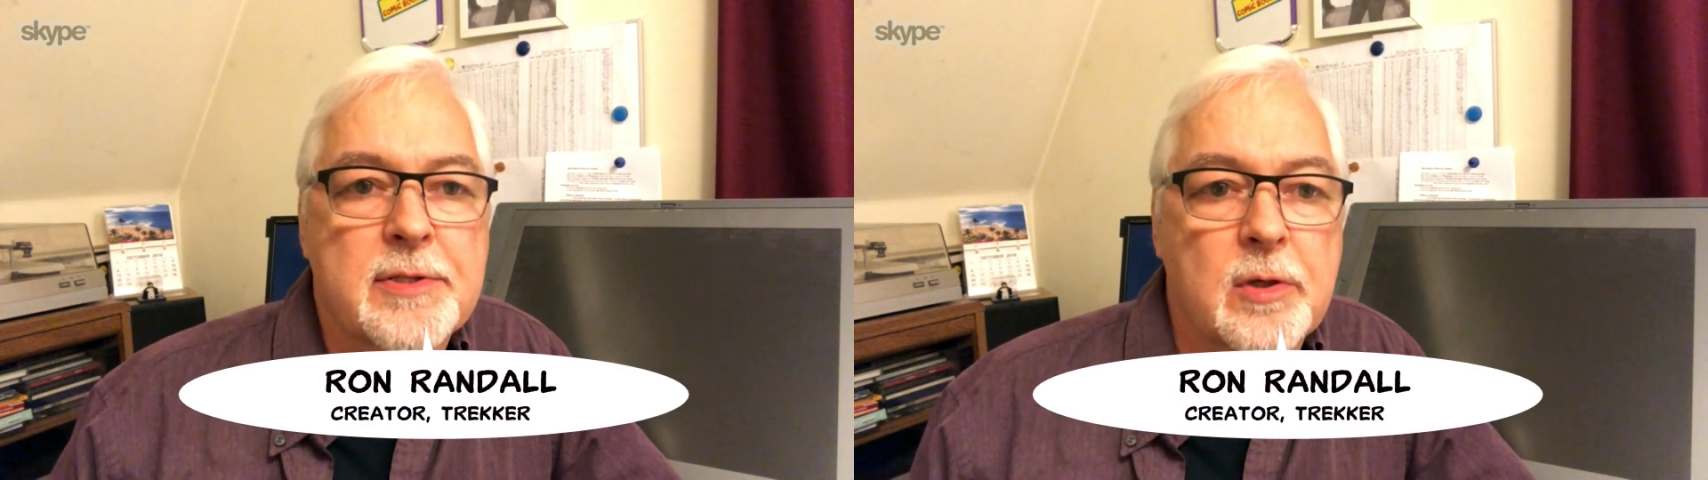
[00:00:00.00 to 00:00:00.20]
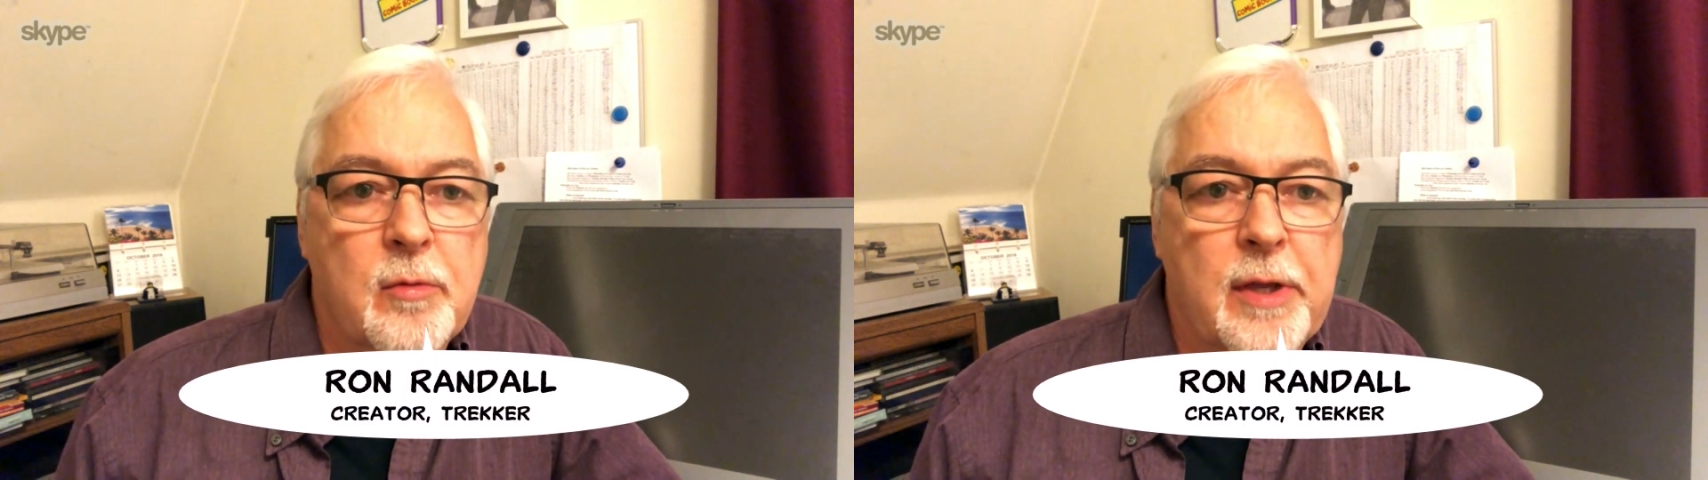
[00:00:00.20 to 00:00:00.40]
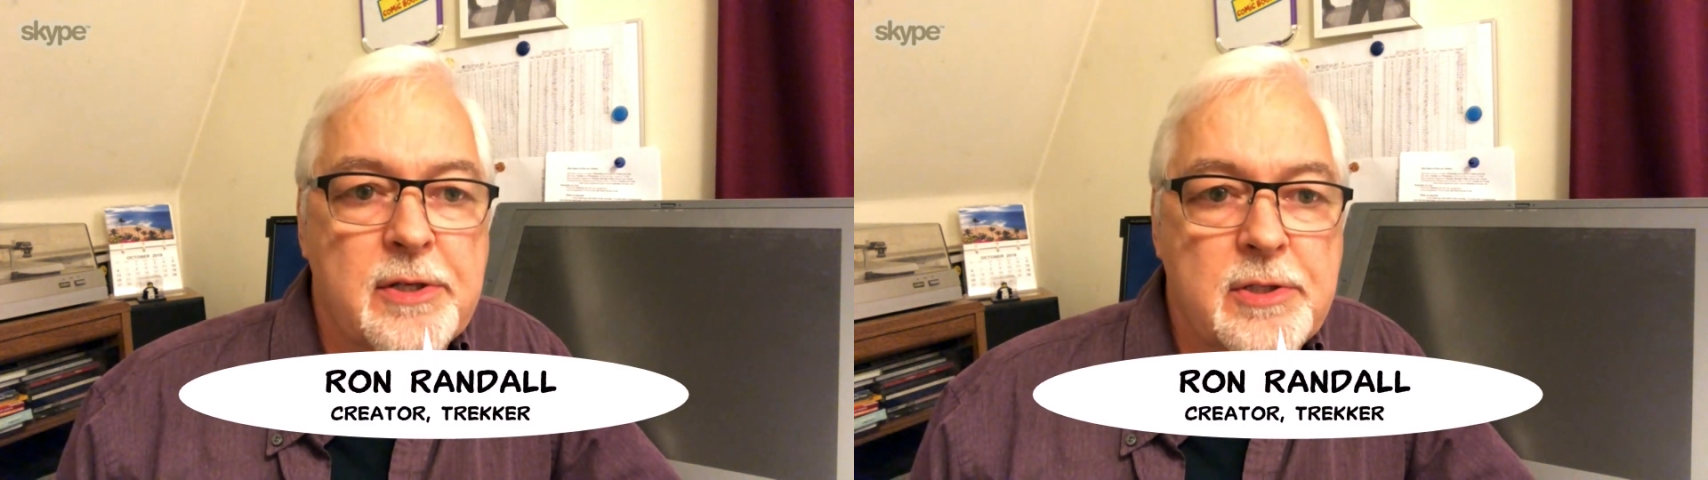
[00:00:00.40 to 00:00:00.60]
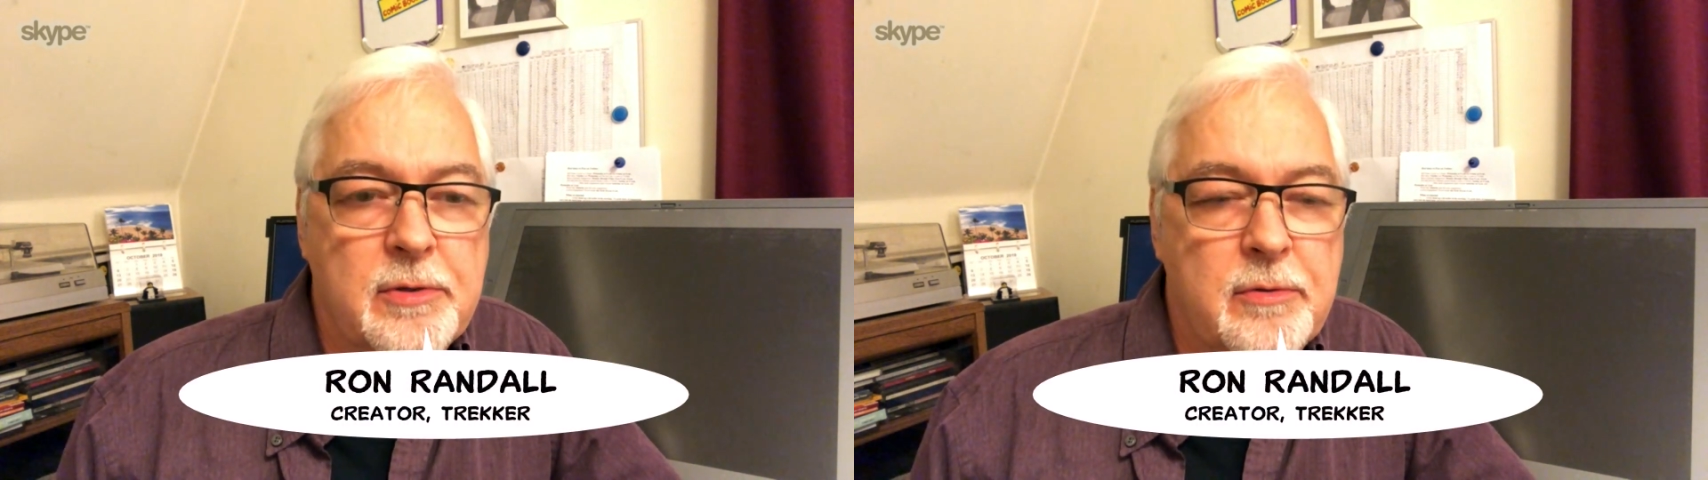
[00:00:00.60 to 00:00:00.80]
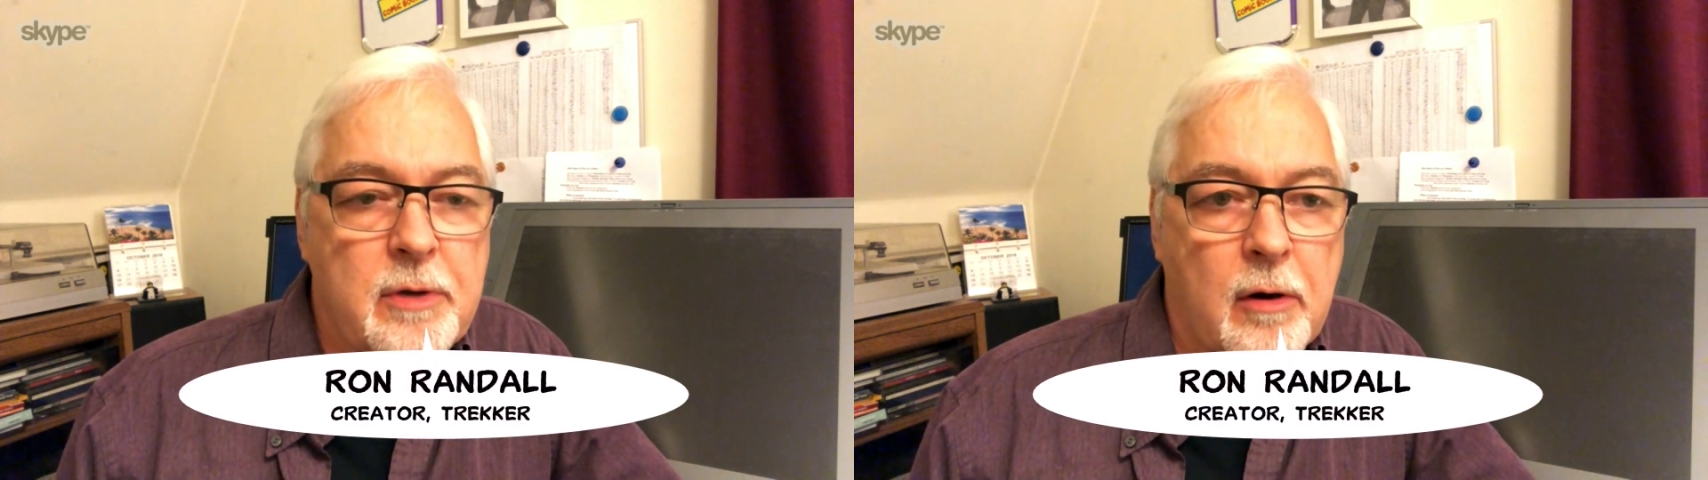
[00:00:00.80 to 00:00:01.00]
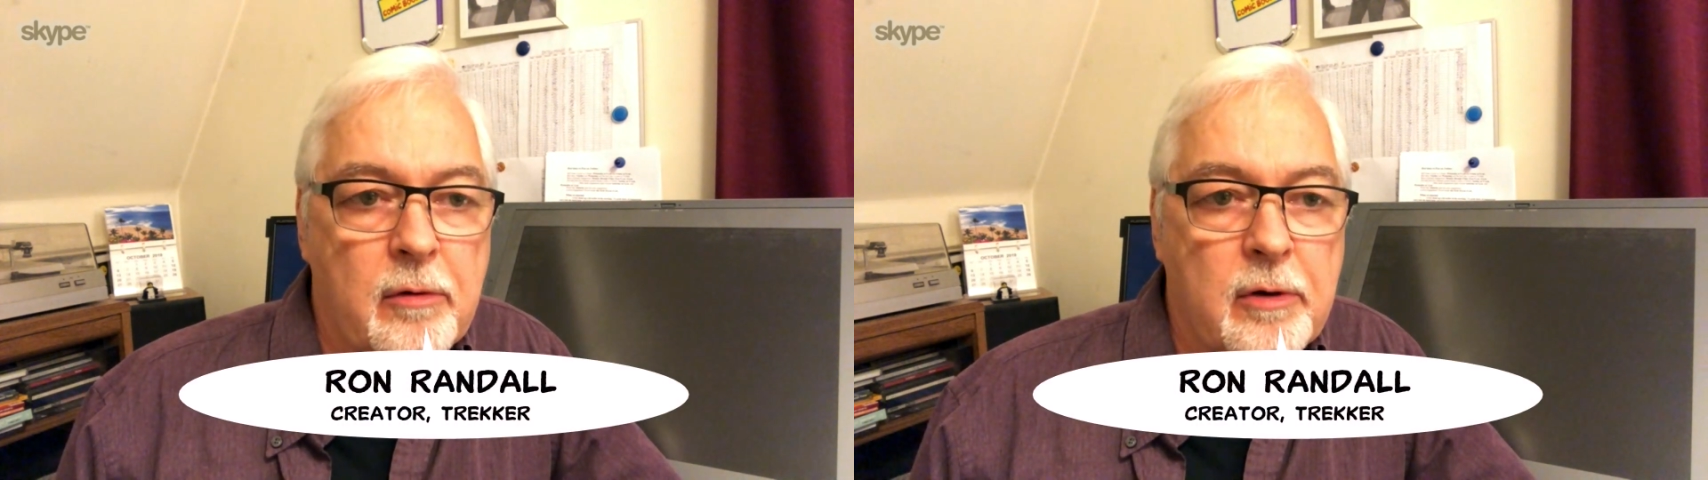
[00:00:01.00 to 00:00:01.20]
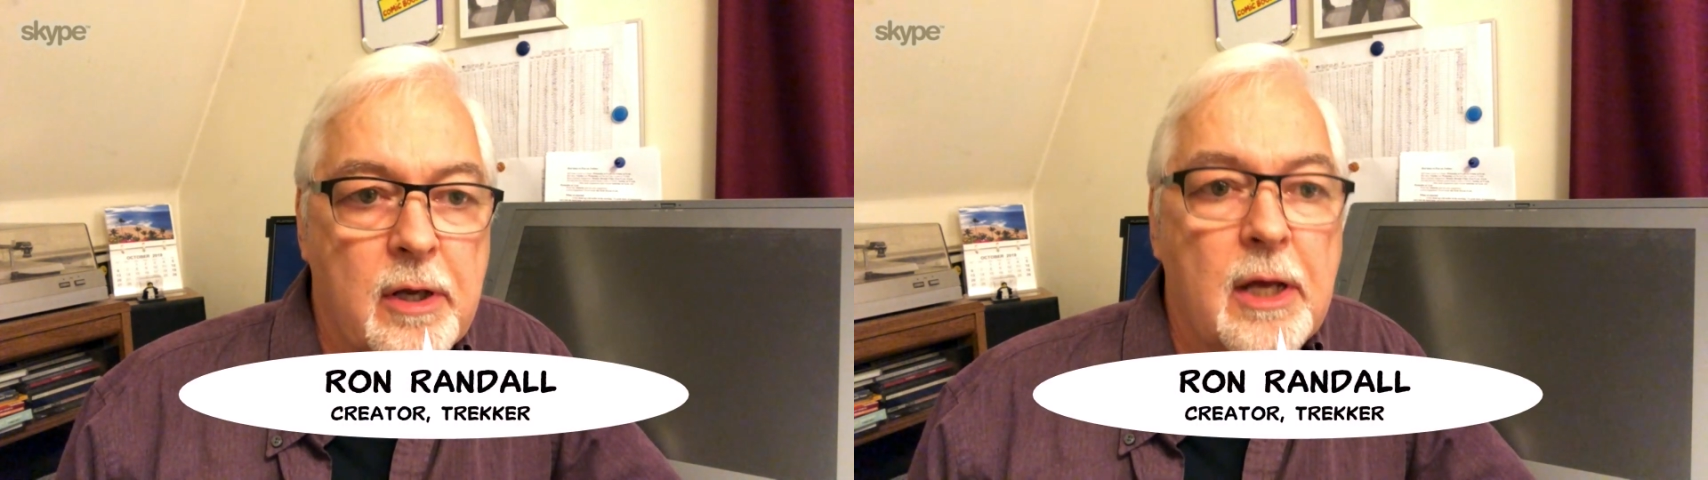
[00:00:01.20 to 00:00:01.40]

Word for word: so that you aren't